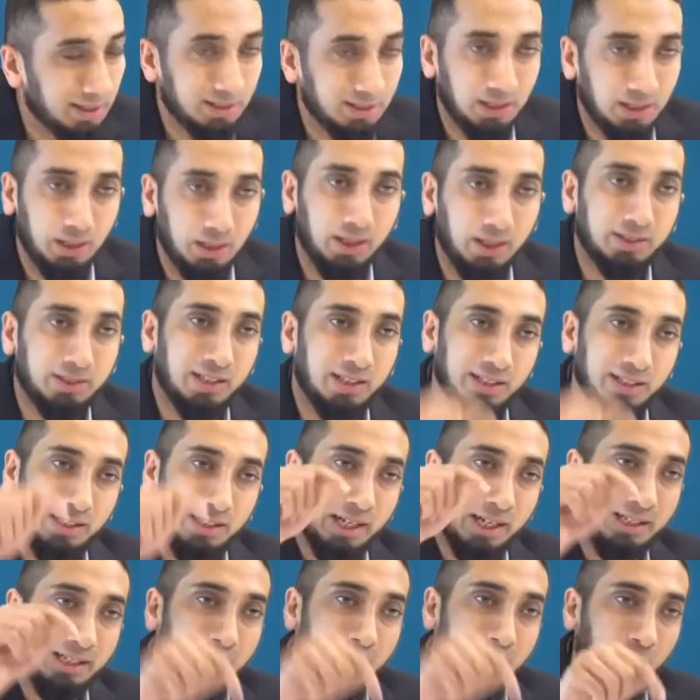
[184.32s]
And Allah said,
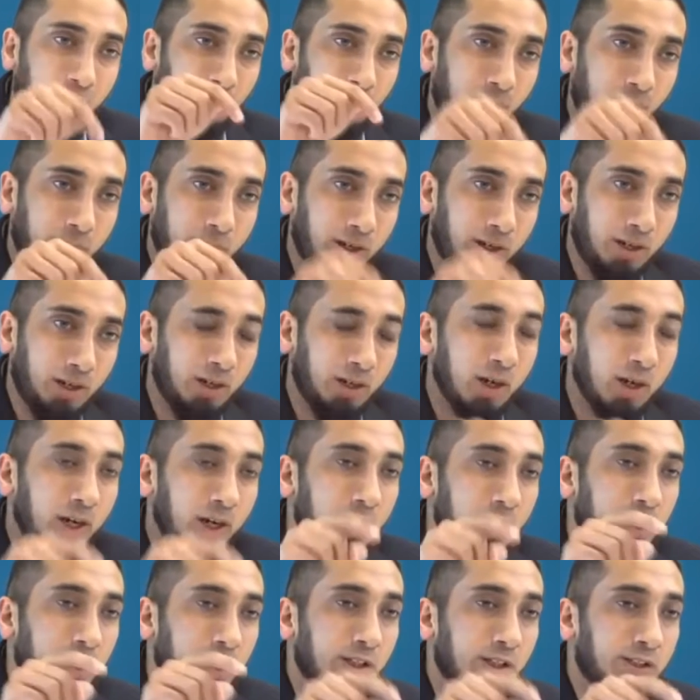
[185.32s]
get down from here.
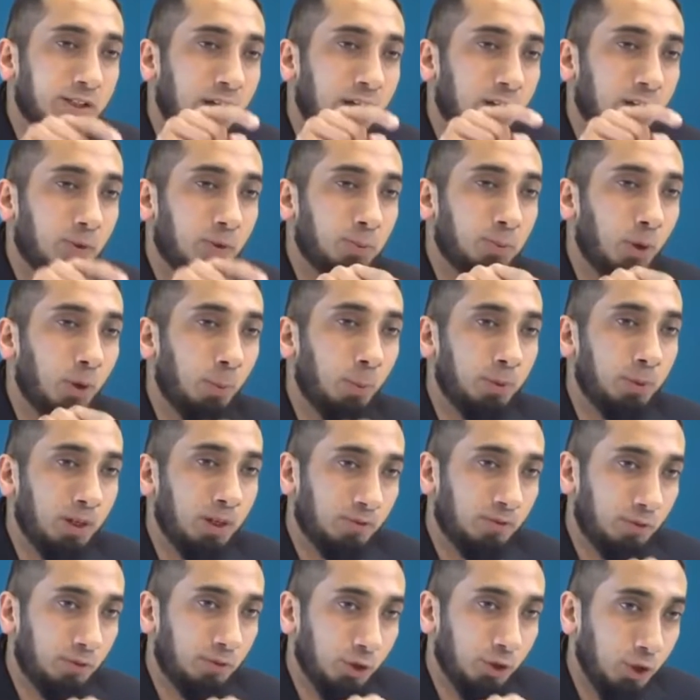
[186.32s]
It is not
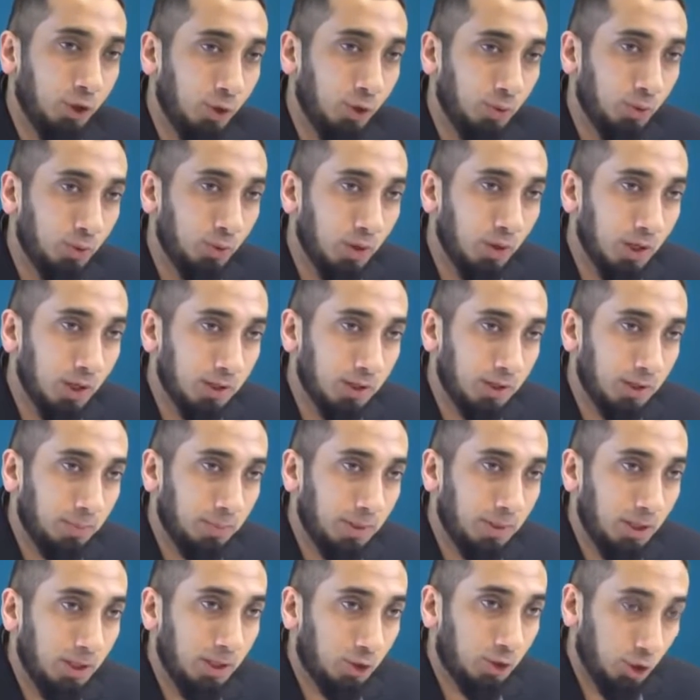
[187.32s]
appropriate for you
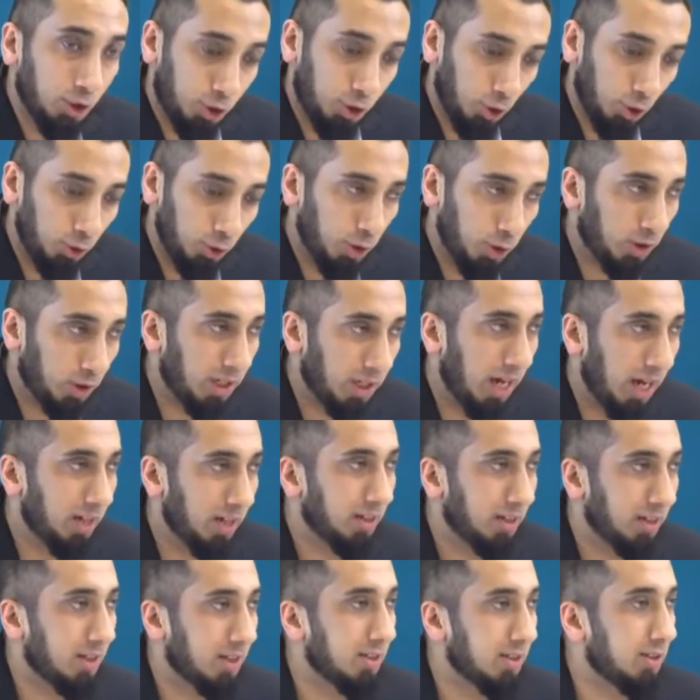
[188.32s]
to show your
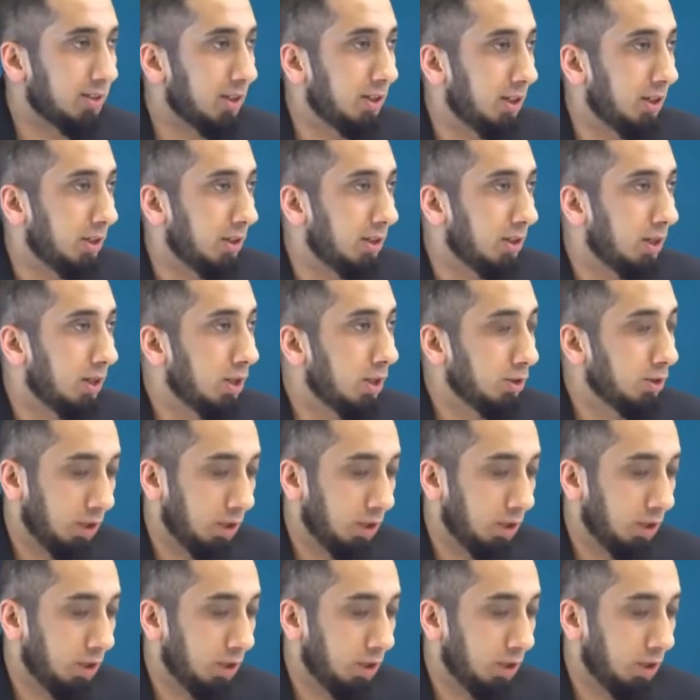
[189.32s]
arrogance here,